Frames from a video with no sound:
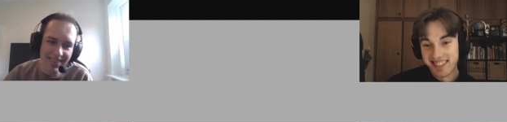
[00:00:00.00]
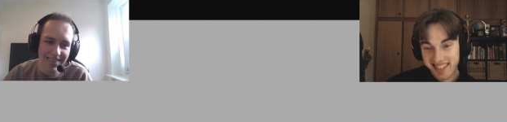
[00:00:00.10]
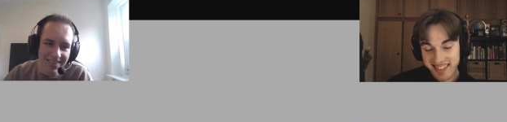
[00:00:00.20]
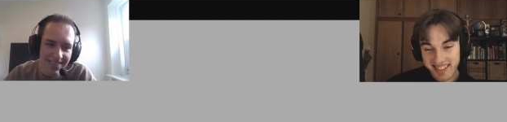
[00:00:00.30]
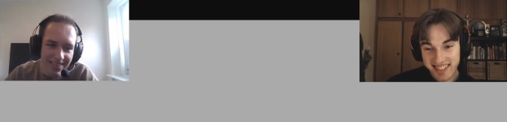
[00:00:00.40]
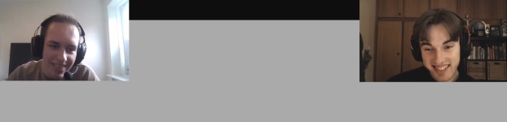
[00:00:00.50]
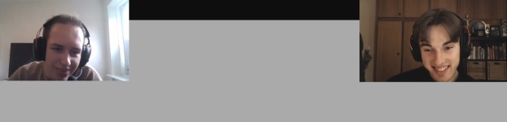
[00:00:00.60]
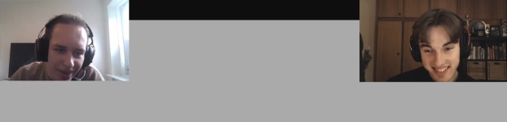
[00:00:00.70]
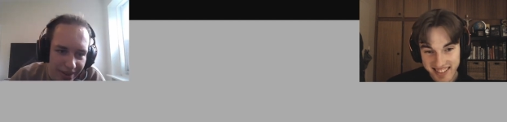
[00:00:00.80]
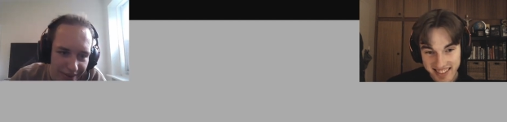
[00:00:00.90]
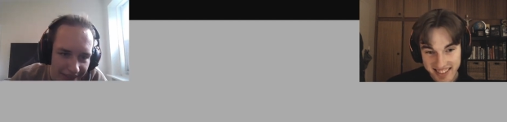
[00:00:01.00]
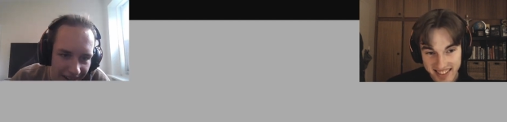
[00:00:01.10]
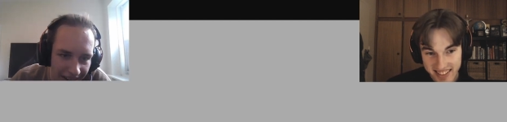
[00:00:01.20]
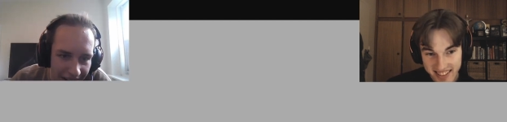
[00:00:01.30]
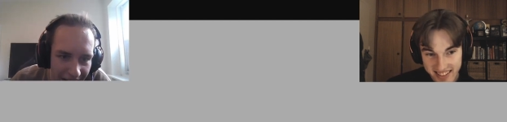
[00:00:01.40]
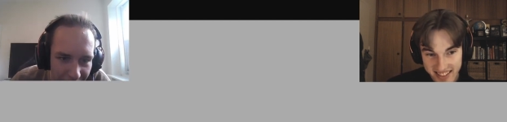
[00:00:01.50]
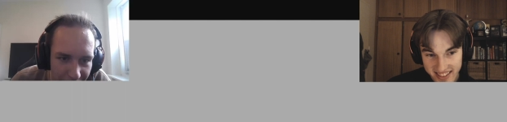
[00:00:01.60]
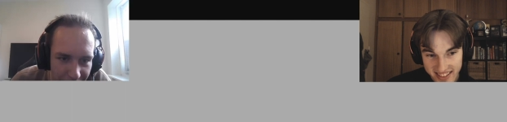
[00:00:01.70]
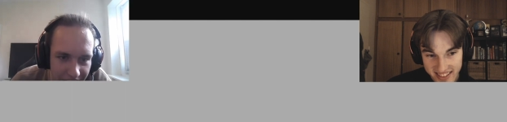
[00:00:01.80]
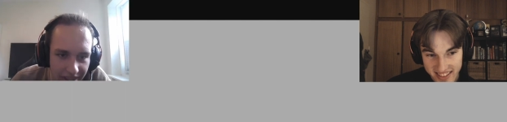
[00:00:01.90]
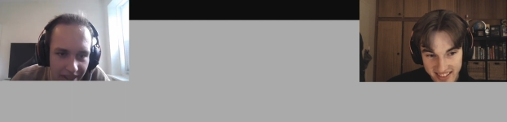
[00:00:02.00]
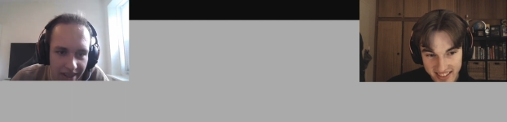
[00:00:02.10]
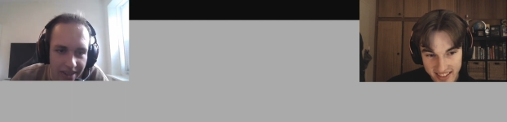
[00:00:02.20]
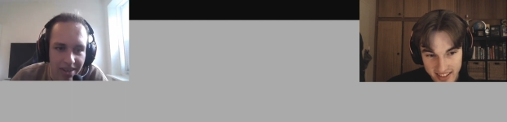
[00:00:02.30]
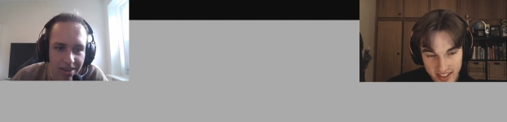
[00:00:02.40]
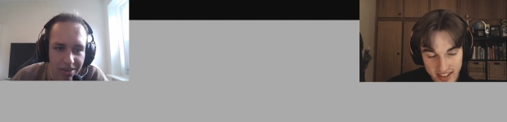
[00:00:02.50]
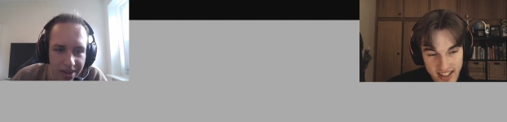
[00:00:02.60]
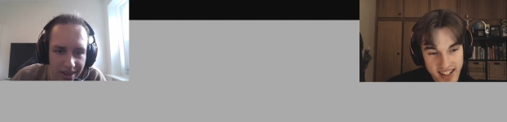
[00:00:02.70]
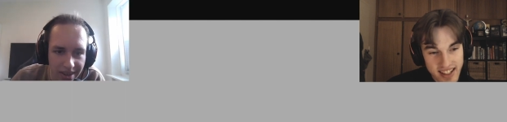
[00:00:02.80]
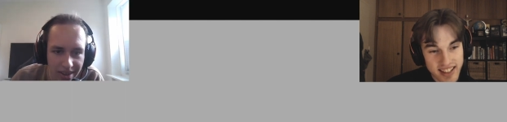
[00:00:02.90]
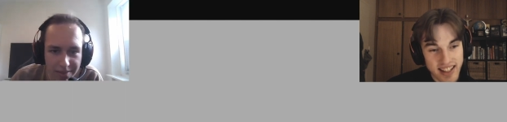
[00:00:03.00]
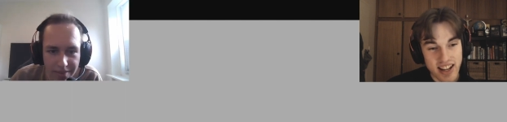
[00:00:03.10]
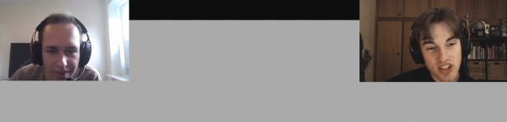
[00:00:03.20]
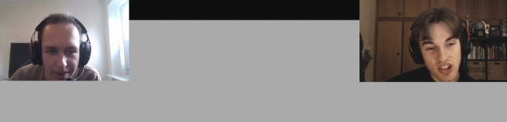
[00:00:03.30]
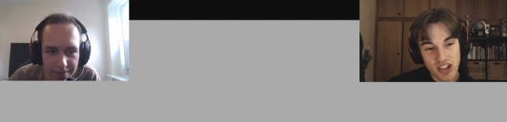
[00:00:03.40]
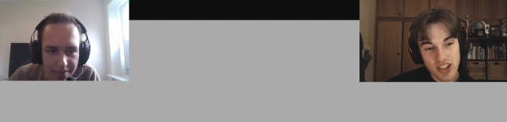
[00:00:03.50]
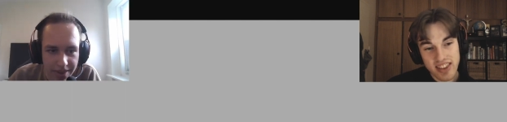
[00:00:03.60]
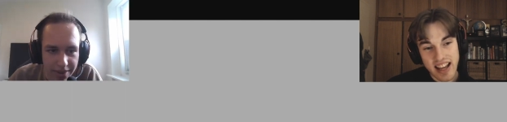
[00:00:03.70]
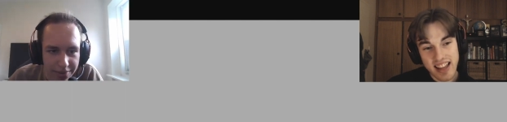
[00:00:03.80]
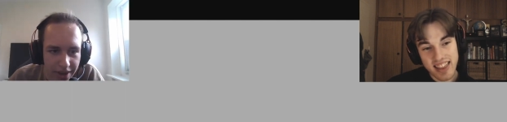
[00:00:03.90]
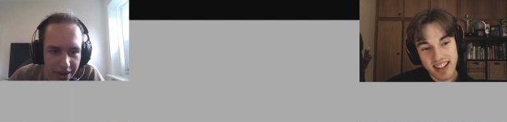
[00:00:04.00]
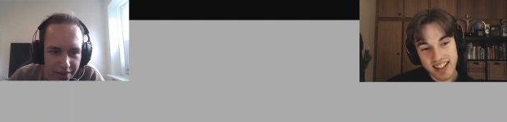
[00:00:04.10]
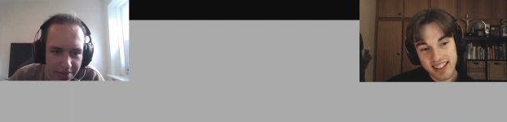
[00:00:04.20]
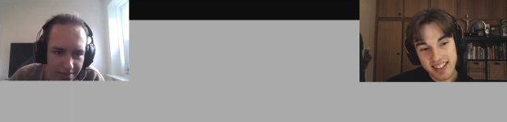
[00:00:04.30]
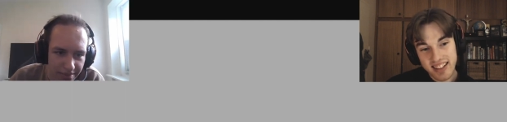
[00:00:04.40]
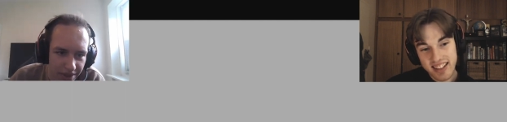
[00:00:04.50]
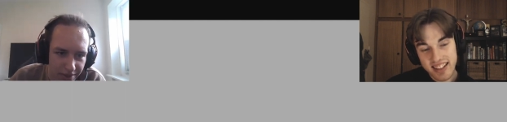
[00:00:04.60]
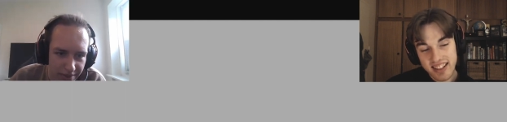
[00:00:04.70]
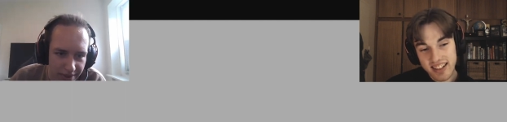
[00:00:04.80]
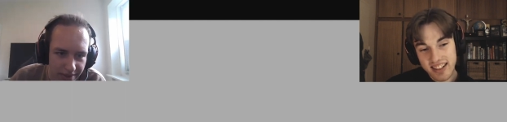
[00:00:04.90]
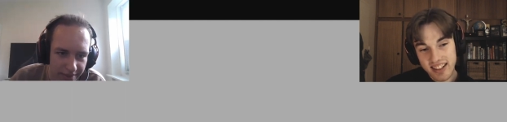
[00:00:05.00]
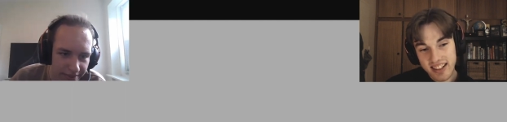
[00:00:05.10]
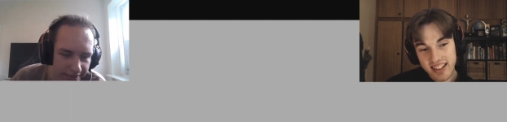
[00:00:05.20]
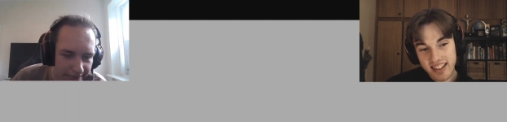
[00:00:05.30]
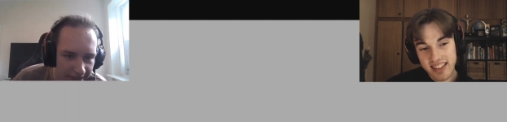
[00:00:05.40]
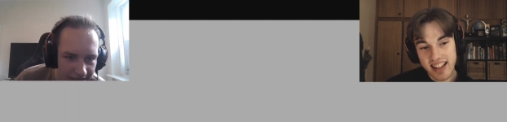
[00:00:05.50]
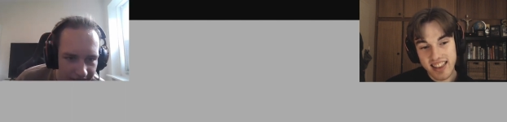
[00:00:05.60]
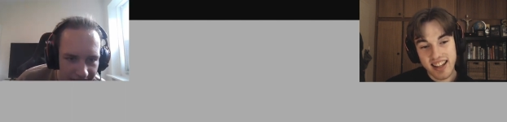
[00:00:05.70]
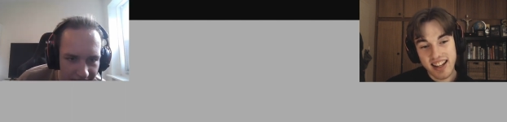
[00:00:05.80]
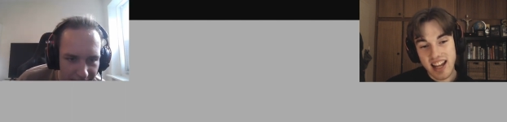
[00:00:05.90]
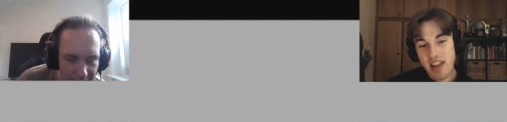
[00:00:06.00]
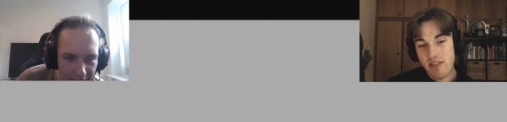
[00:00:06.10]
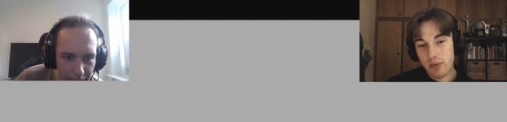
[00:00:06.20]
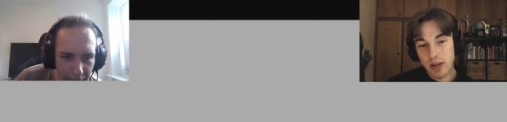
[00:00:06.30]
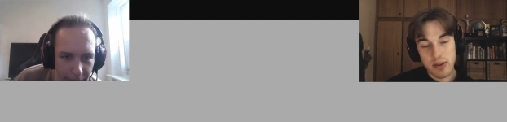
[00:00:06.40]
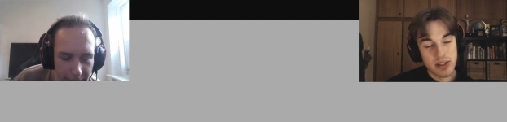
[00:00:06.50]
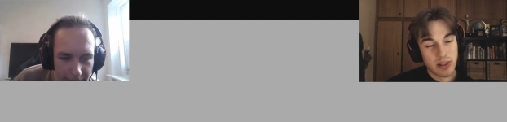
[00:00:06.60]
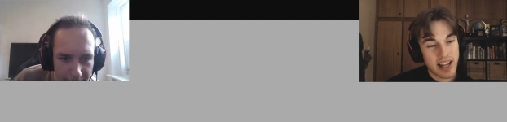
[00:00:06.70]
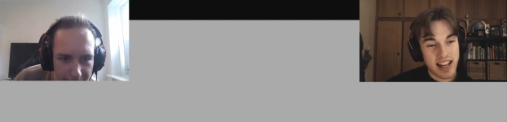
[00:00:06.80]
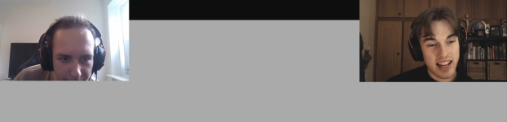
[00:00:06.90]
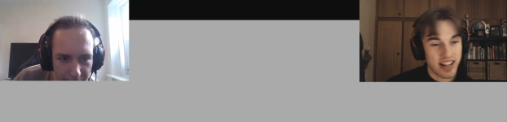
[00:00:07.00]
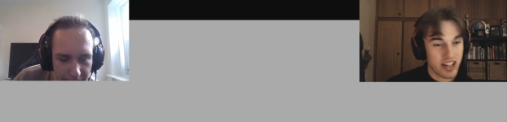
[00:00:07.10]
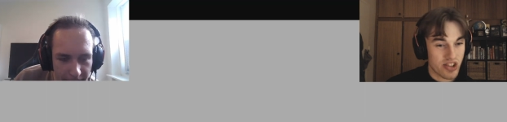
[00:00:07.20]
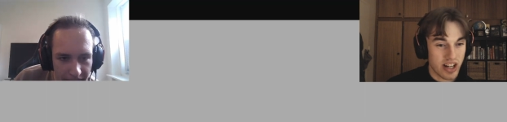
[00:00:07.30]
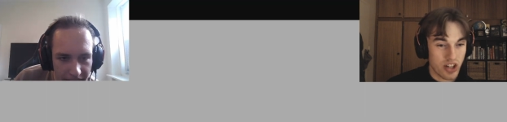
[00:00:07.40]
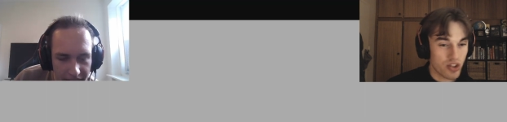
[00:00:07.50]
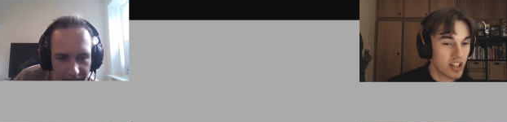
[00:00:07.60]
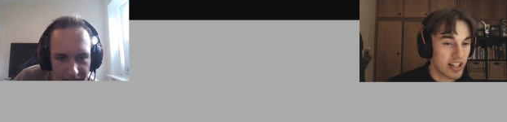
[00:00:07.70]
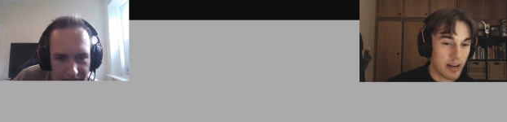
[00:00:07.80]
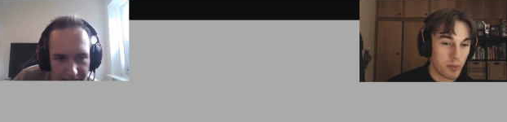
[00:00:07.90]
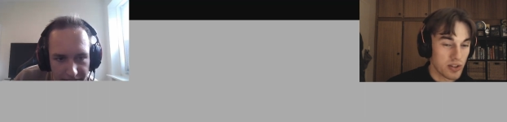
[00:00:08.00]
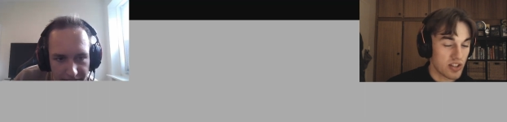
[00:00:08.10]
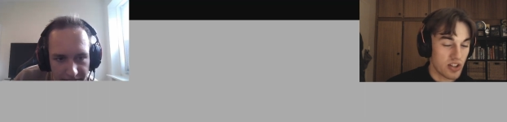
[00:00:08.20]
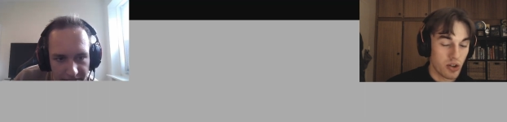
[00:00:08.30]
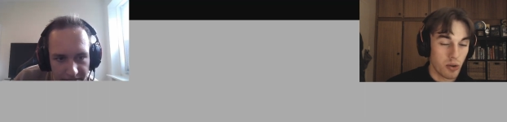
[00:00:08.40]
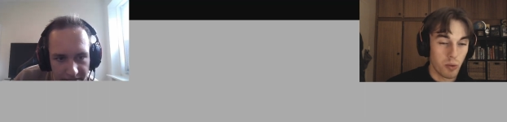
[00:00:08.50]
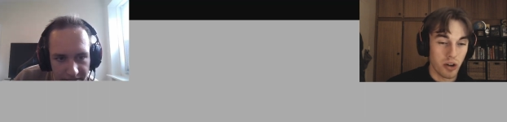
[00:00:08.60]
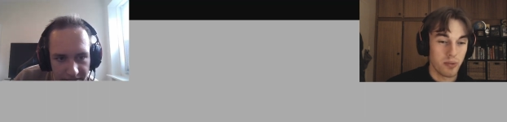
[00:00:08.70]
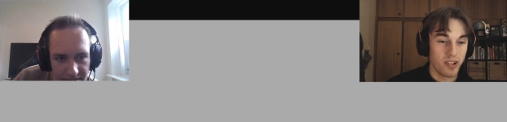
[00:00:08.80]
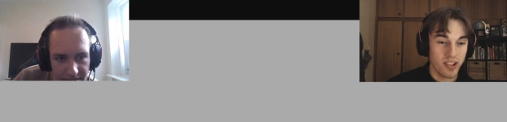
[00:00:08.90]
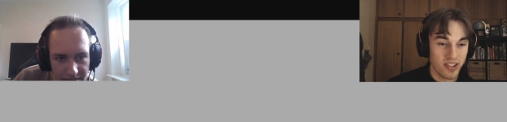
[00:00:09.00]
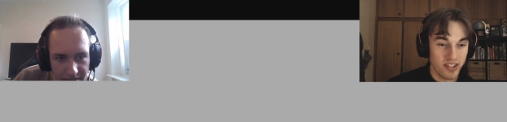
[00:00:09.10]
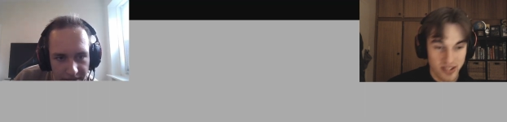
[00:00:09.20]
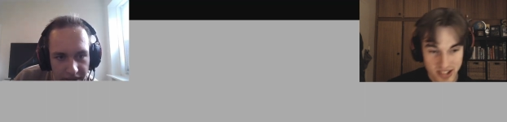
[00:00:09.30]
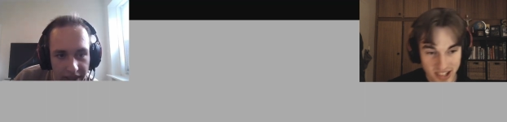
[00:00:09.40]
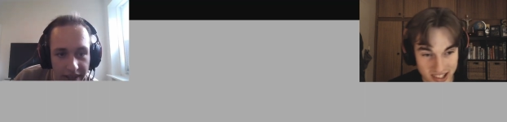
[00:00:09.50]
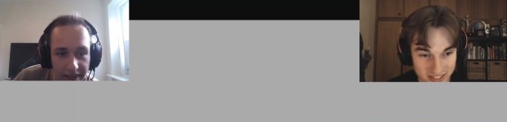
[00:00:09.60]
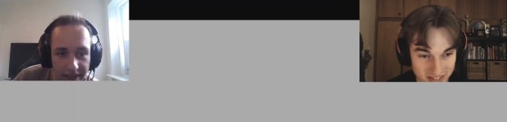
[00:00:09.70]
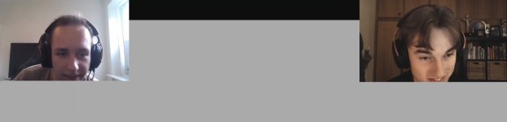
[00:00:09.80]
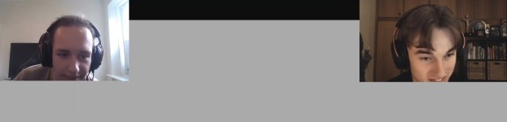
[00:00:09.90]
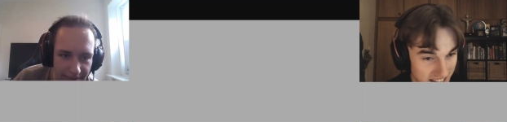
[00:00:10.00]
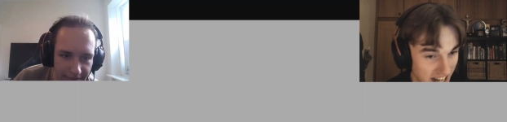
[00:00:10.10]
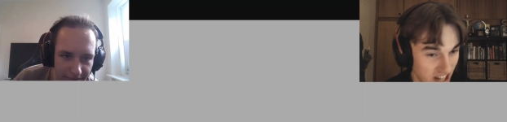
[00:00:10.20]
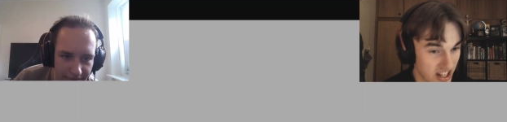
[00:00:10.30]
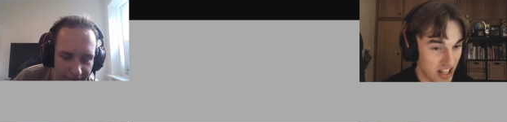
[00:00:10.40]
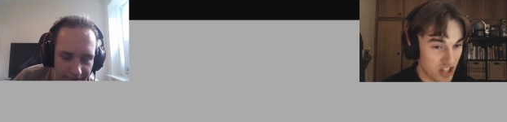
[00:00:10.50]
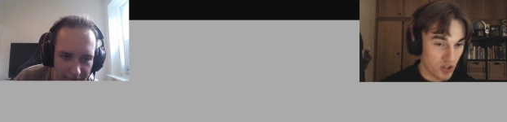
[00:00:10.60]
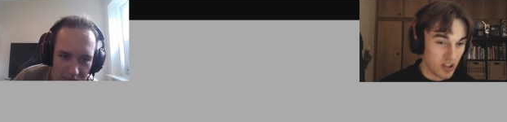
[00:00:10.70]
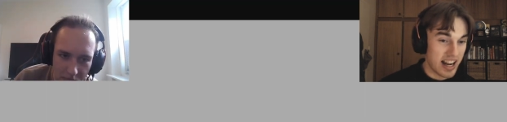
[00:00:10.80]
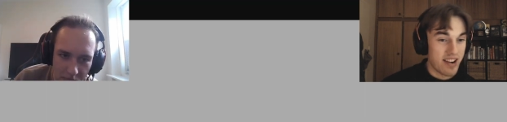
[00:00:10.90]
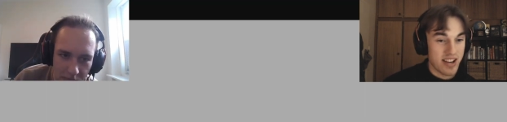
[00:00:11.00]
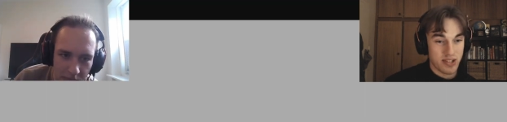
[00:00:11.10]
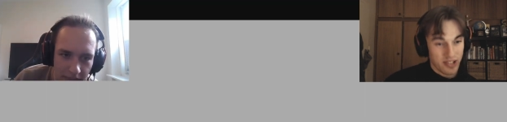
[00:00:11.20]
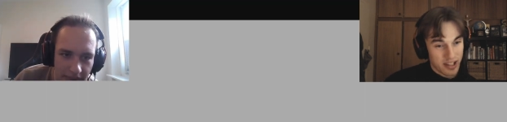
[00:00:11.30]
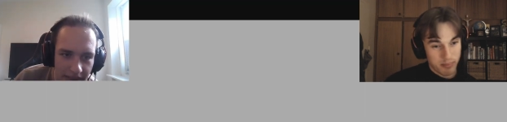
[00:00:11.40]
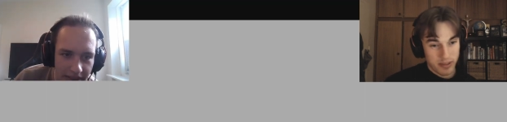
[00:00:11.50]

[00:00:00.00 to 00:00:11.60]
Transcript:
Speaker 1: uh, we have like a house here. Yeah, so like the, that thing, yeah, uh, farm That
Speaker 2: thing, even when I was looking at it and trying to draw it, I wasn't sure what it was. So I just ah, kind of drew it how I saw it,